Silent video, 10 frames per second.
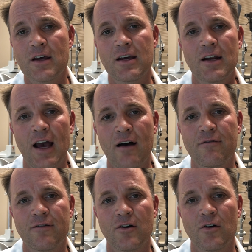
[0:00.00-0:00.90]
they can
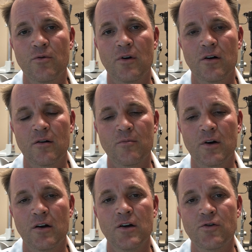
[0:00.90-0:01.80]
have
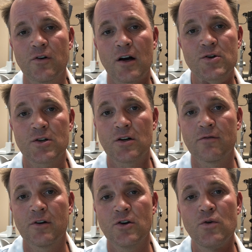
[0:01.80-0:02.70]
an introduction
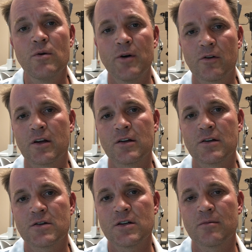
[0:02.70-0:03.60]
of a new ability
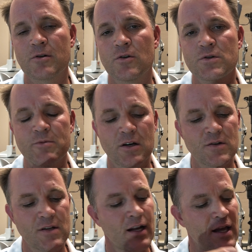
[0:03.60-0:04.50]
to see up close,
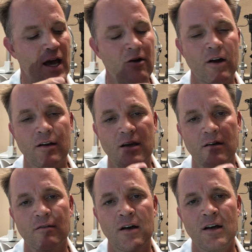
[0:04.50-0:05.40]
because that cataract
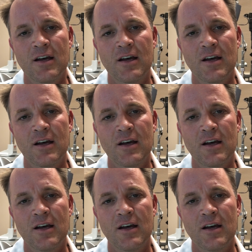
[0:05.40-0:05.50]
can